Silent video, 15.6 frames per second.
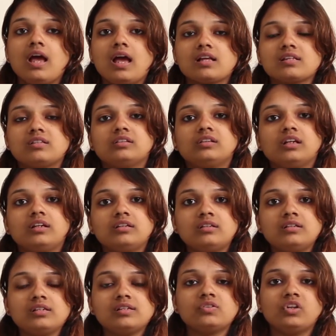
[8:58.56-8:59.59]
has the
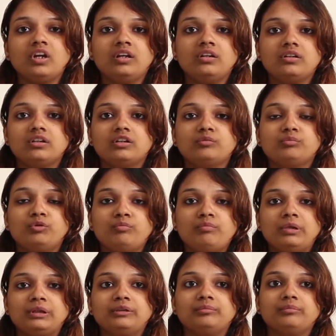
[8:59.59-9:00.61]
terrorist entered
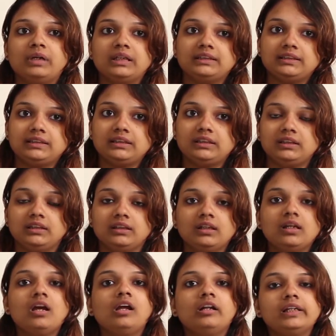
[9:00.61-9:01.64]
Mumbai by sea?
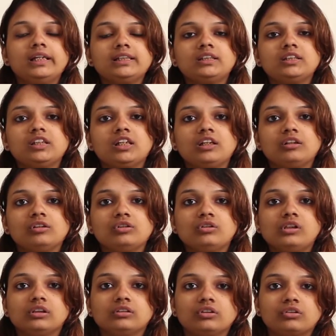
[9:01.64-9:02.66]
Let's take a
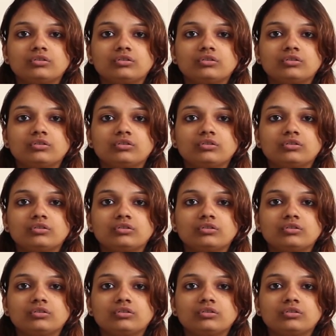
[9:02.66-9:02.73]
look at